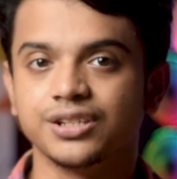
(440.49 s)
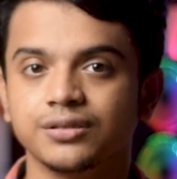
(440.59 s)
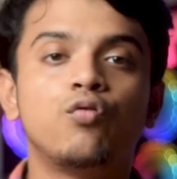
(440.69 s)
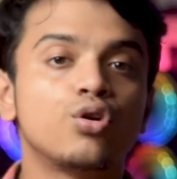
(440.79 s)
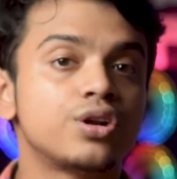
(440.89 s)

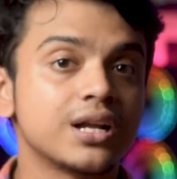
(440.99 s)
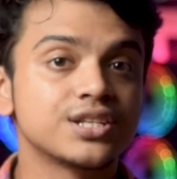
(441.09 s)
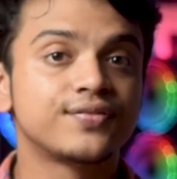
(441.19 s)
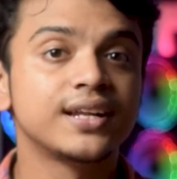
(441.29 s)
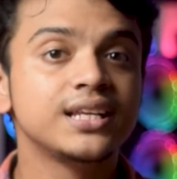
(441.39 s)
For
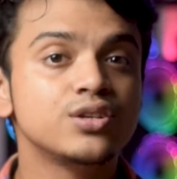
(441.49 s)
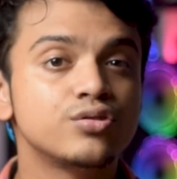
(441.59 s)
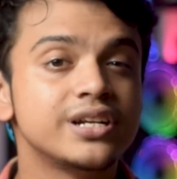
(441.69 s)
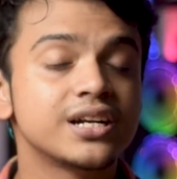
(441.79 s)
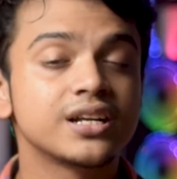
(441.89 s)
transferring your
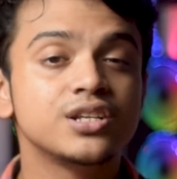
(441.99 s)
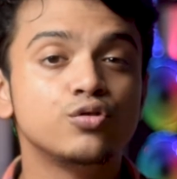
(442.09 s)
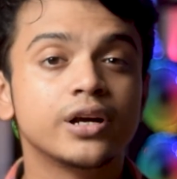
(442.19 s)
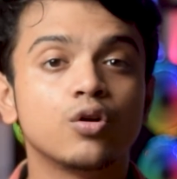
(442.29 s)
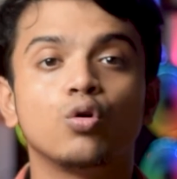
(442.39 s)
data, you
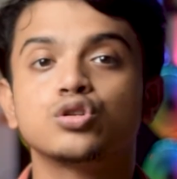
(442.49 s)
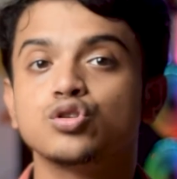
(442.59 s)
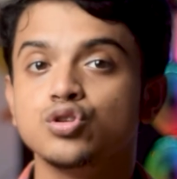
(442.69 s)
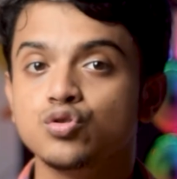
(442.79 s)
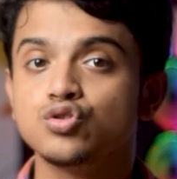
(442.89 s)
can also
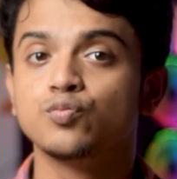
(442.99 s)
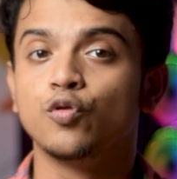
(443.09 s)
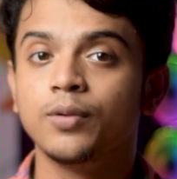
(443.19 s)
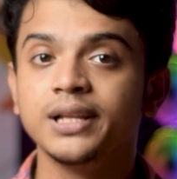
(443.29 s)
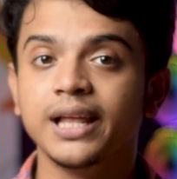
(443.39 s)
use mobile